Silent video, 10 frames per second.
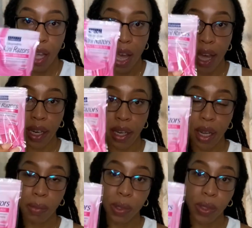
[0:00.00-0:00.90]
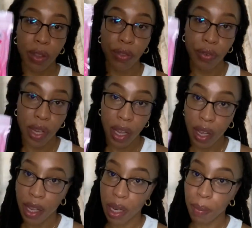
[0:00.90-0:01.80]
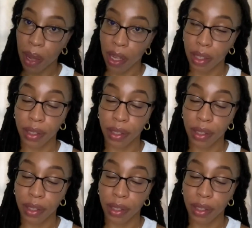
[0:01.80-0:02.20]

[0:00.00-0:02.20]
And it comes with three in the pack.